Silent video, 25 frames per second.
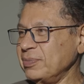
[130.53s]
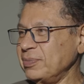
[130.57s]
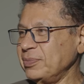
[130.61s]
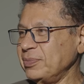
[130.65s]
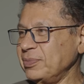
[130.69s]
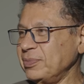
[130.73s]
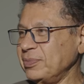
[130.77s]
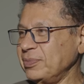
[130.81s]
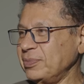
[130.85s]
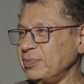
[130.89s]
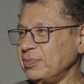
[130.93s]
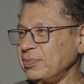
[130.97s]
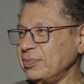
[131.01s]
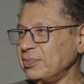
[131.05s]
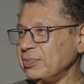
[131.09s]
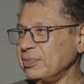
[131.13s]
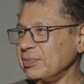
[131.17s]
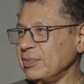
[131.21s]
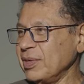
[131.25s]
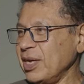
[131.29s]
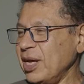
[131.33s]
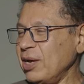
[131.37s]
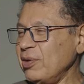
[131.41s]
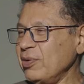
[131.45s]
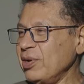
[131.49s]
Mm-hmm.
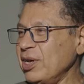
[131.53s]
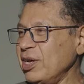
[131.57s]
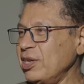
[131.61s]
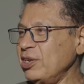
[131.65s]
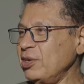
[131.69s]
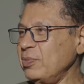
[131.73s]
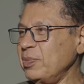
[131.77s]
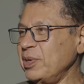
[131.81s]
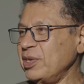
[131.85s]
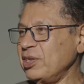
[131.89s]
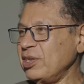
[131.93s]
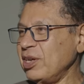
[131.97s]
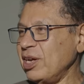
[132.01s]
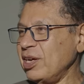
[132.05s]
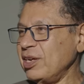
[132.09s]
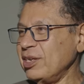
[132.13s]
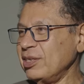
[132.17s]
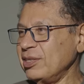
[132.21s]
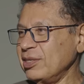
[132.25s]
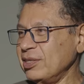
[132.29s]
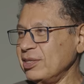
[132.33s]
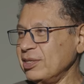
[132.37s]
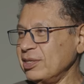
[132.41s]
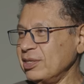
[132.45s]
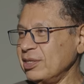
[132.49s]
How can you be tired?
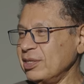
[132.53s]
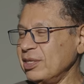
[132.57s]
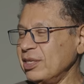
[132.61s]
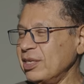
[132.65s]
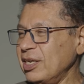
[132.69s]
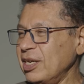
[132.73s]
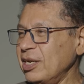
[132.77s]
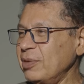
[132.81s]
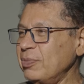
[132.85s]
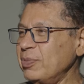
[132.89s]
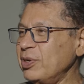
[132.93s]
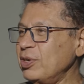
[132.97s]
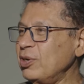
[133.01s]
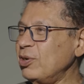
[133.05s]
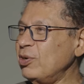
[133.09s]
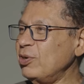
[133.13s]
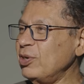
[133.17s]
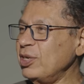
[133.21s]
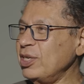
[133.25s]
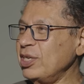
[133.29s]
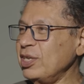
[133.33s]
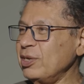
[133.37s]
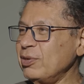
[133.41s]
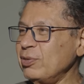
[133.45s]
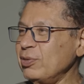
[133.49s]
I'm on
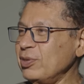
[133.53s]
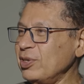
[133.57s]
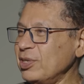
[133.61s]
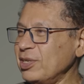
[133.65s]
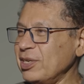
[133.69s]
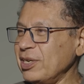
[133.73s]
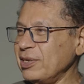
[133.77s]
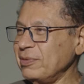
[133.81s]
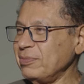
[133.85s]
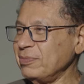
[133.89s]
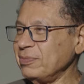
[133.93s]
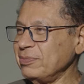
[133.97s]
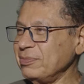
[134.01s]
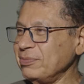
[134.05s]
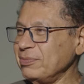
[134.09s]
holiday all the time.